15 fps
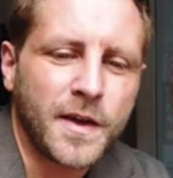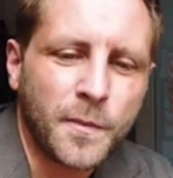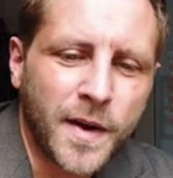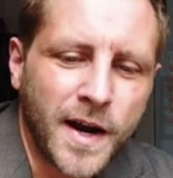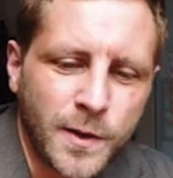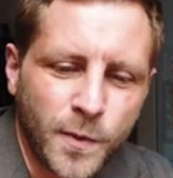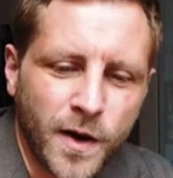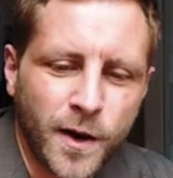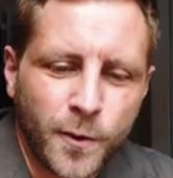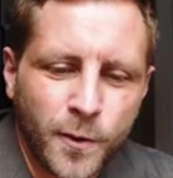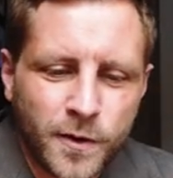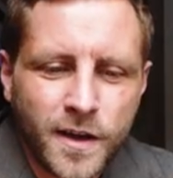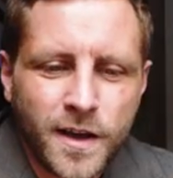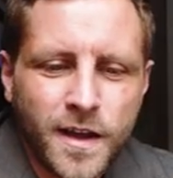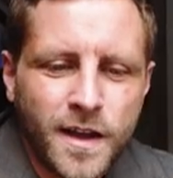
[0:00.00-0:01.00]
they're made well,
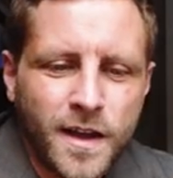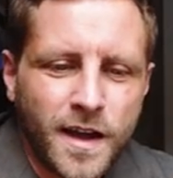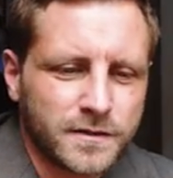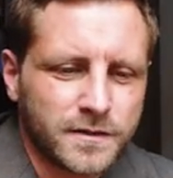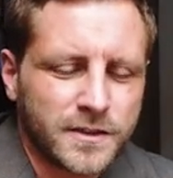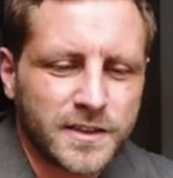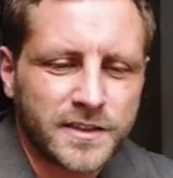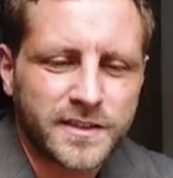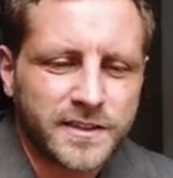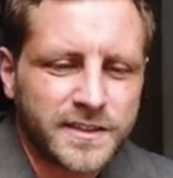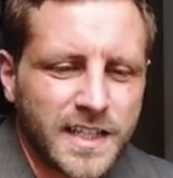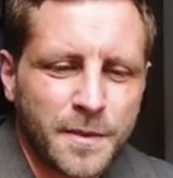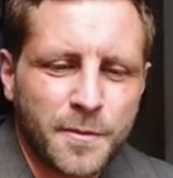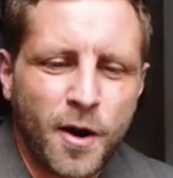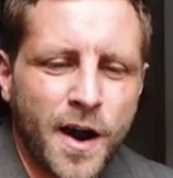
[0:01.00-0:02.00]
just
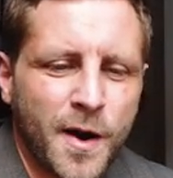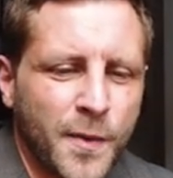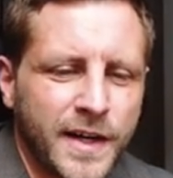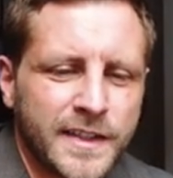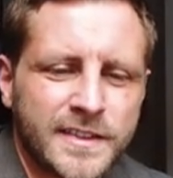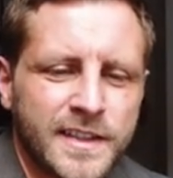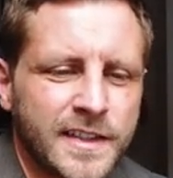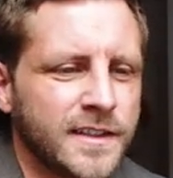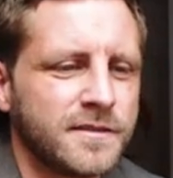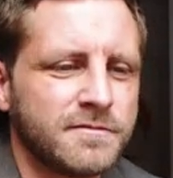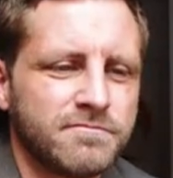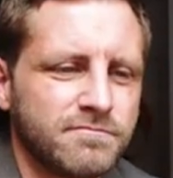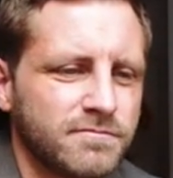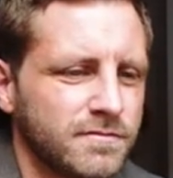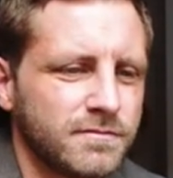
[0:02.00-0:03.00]
slim, high-waisted
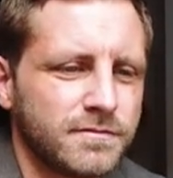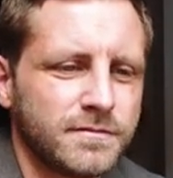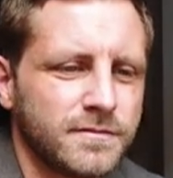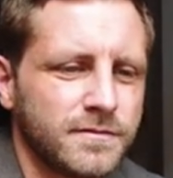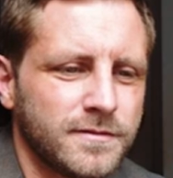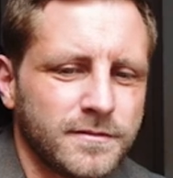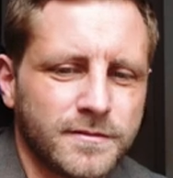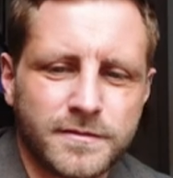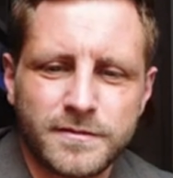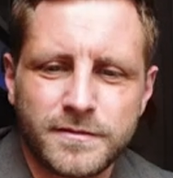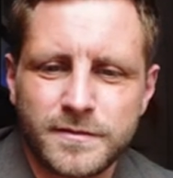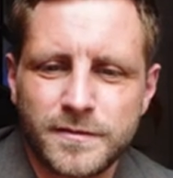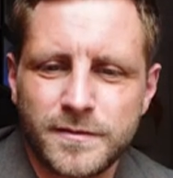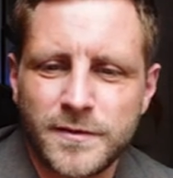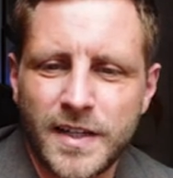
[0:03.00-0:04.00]

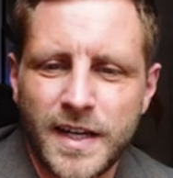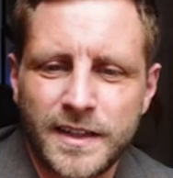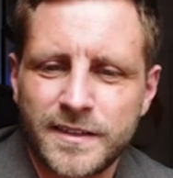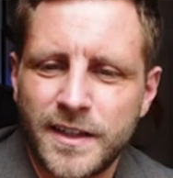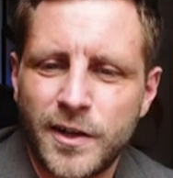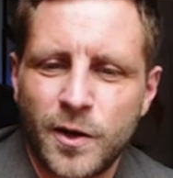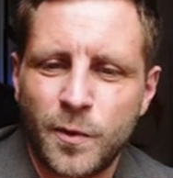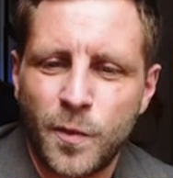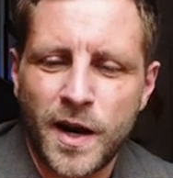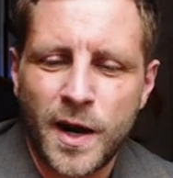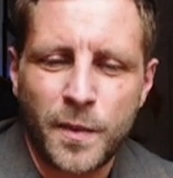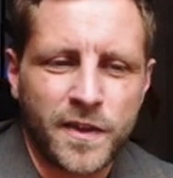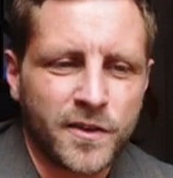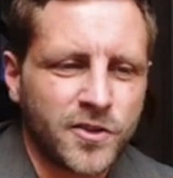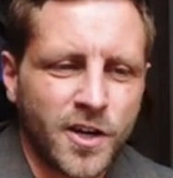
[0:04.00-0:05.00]
jeans that you can wear
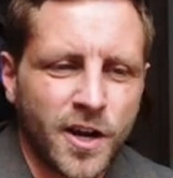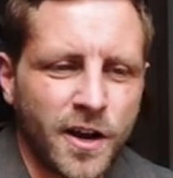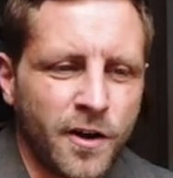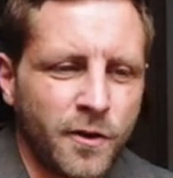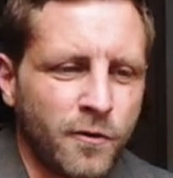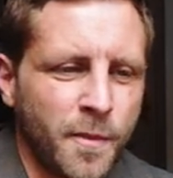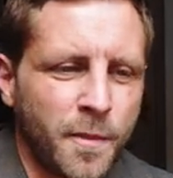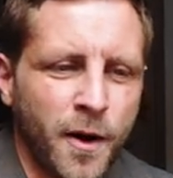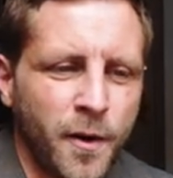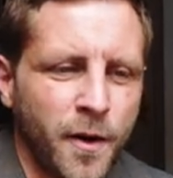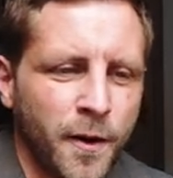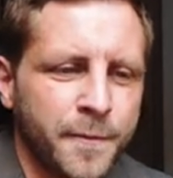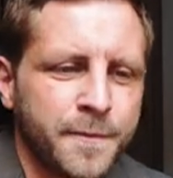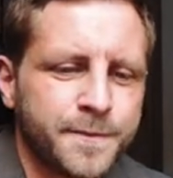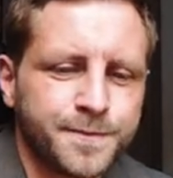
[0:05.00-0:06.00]
with a shirt or a
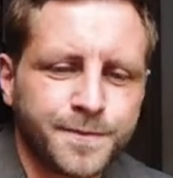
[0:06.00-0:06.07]
polo.